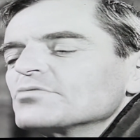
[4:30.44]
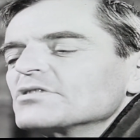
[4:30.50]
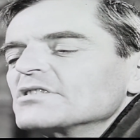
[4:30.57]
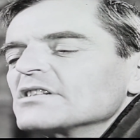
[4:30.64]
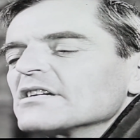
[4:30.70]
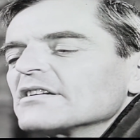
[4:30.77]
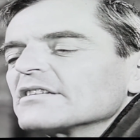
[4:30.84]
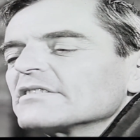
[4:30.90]

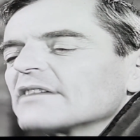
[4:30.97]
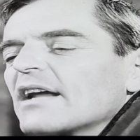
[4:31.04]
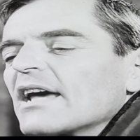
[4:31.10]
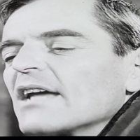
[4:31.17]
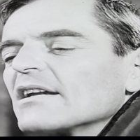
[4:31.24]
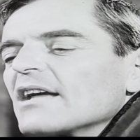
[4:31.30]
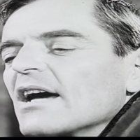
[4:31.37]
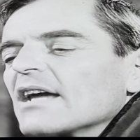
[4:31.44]
I'm sure that
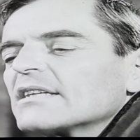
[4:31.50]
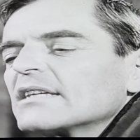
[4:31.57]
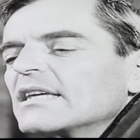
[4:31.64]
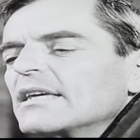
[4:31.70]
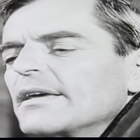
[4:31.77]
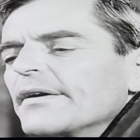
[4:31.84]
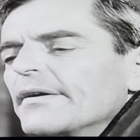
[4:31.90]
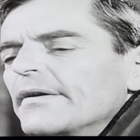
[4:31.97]
if I can get
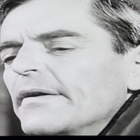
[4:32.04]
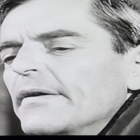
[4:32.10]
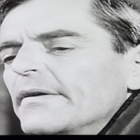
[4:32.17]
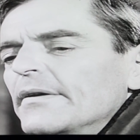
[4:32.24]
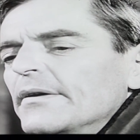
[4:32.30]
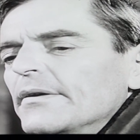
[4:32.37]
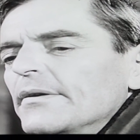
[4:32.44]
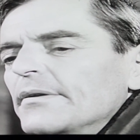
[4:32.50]
her here,
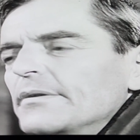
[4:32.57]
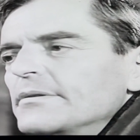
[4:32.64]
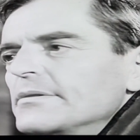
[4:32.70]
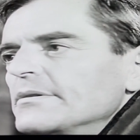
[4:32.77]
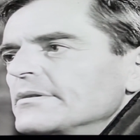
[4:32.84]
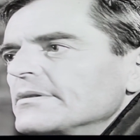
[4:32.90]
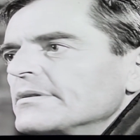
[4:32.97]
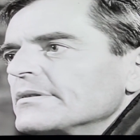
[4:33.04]

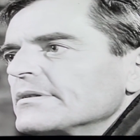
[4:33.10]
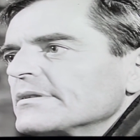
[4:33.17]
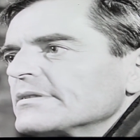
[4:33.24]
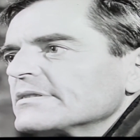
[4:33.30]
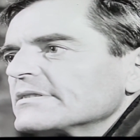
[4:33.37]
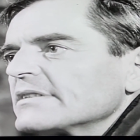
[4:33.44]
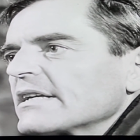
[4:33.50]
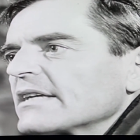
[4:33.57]

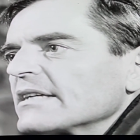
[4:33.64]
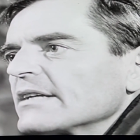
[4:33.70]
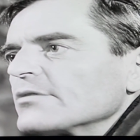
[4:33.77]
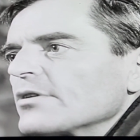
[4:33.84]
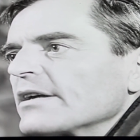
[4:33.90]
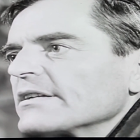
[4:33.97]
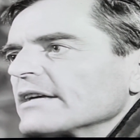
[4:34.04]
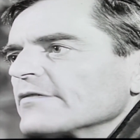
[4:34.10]
I
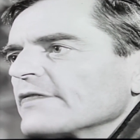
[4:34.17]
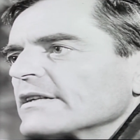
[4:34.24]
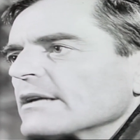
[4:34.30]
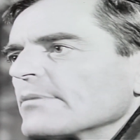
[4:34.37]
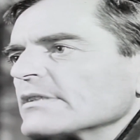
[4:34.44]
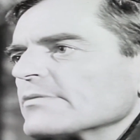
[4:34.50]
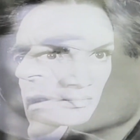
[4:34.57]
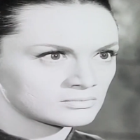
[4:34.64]
won't have to
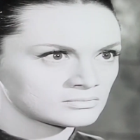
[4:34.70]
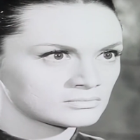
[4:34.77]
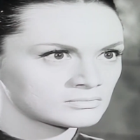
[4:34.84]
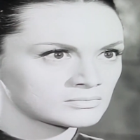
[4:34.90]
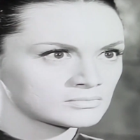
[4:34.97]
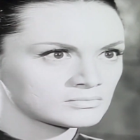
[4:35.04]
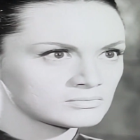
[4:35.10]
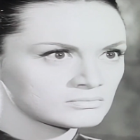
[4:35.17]
look for any more
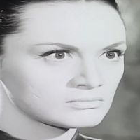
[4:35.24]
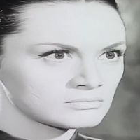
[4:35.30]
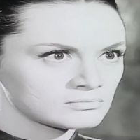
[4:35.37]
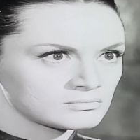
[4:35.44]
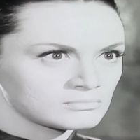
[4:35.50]
subjects.